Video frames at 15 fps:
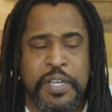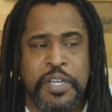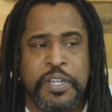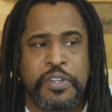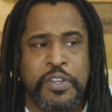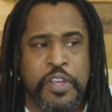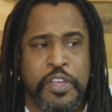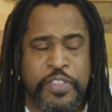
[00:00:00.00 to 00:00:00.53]
do
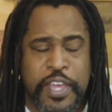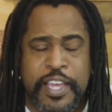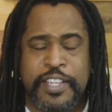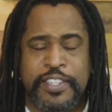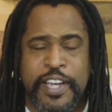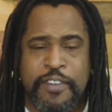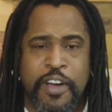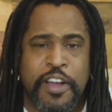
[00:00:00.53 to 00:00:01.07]
you think it's
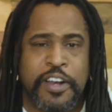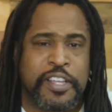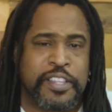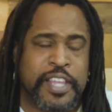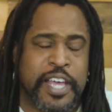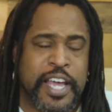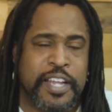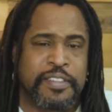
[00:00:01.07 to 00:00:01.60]
ironic
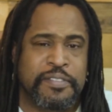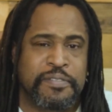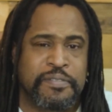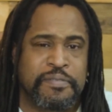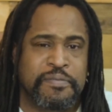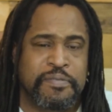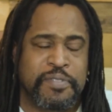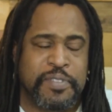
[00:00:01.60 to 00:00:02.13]
that
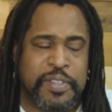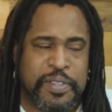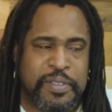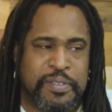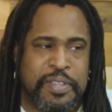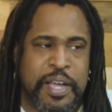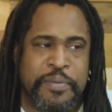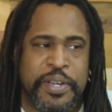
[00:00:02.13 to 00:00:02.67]

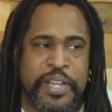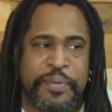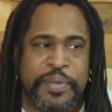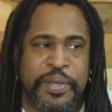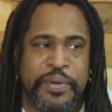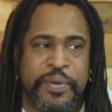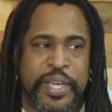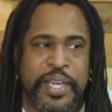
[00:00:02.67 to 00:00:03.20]

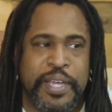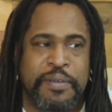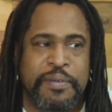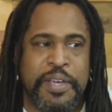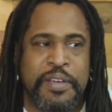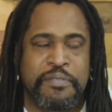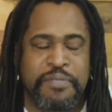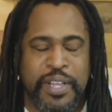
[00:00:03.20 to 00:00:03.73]
WWE,
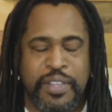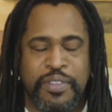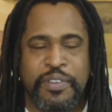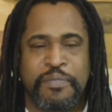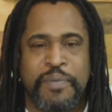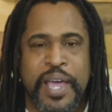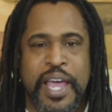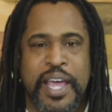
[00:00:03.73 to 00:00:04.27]
Vince
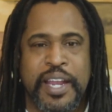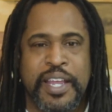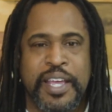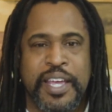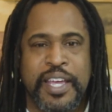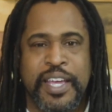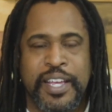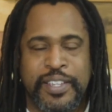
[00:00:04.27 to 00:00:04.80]
McMahon,
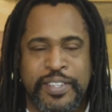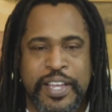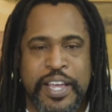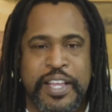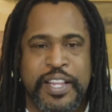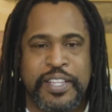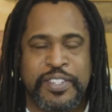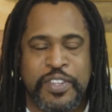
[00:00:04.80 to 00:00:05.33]
is
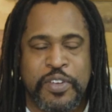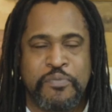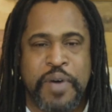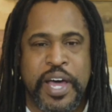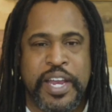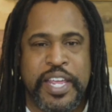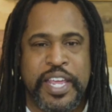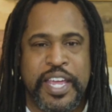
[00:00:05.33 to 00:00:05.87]
saying that
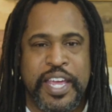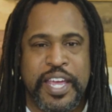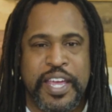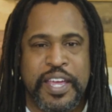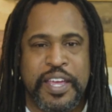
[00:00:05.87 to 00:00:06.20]
somebody,